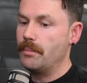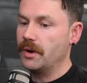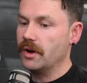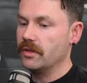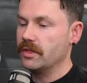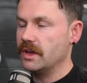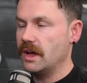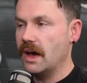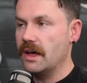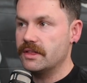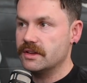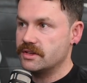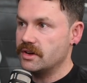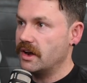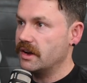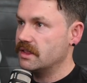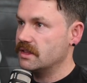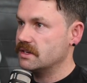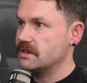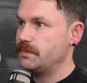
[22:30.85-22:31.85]
But on the other
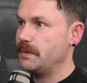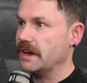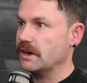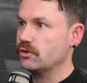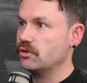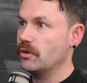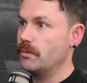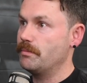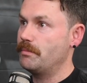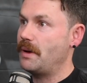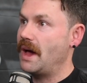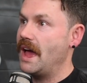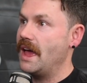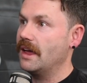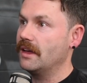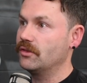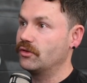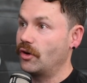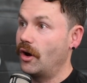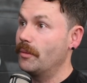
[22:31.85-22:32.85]
side of the spectrum,
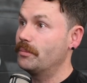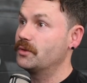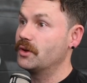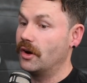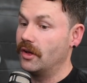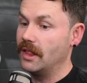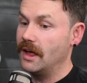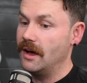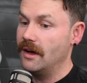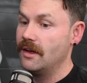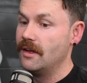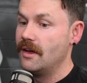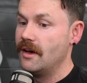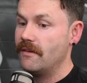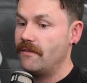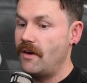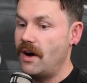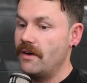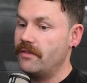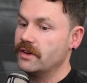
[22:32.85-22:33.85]
paying top dollar,
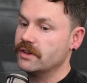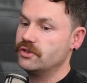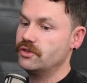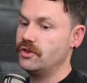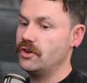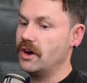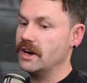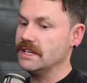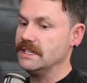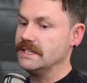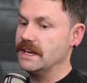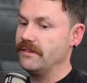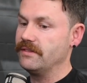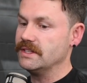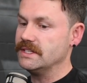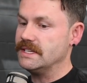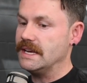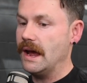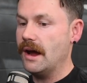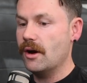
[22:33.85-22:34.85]

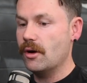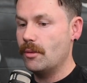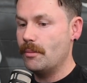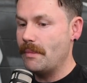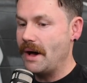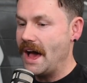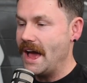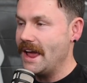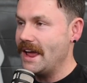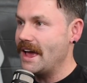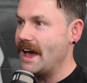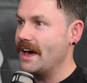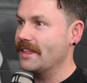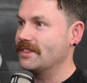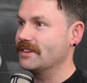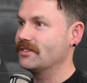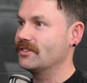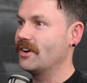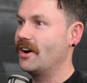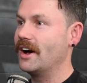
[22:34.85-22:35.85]
597, Terrell May at
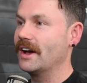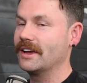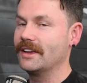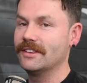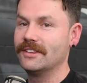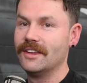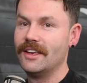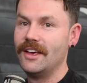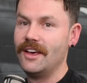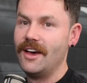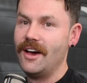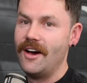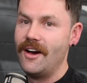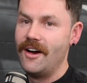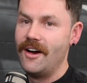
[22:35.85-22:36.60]
the Tigers.